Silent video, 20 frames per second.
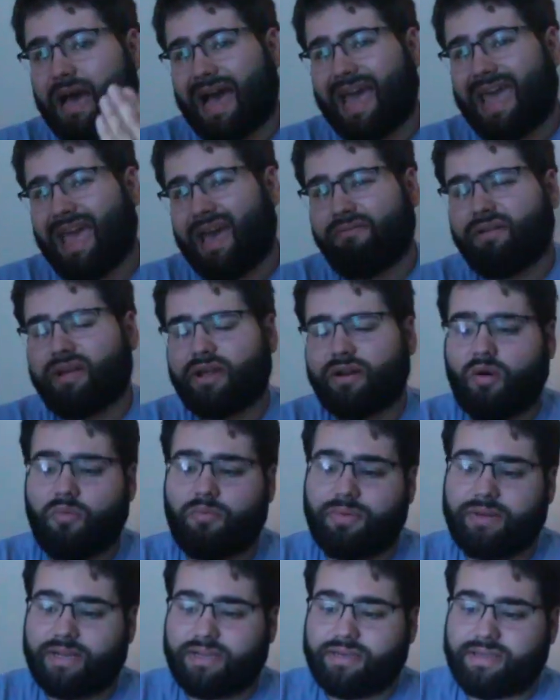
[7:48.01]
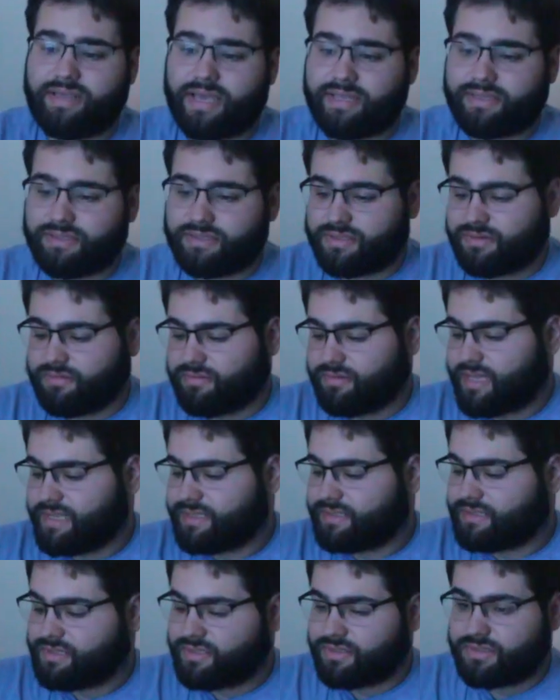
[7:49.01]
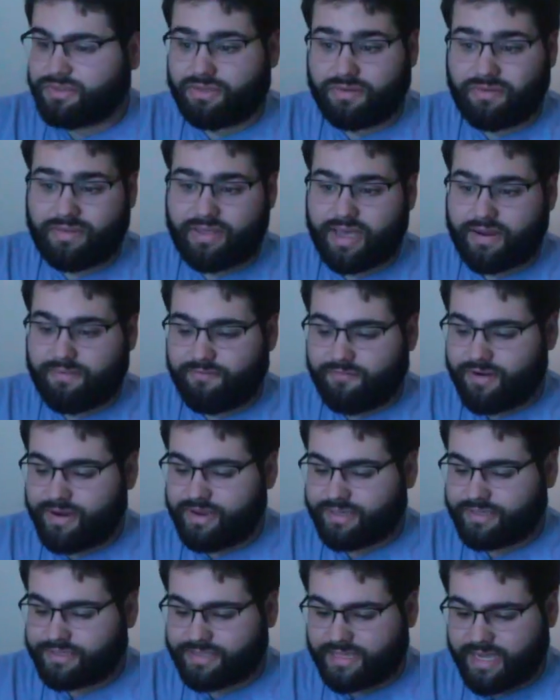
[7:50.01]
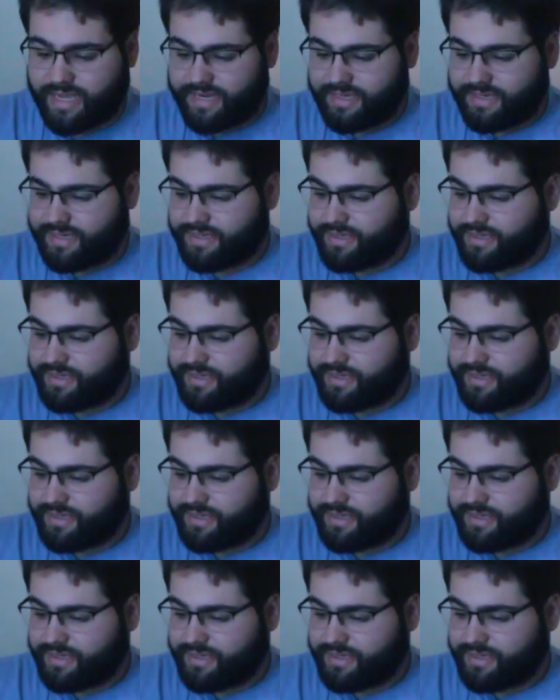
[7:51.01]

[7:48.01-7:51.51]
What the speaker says: I have not opened it yet, so let's do that. I'm very excited.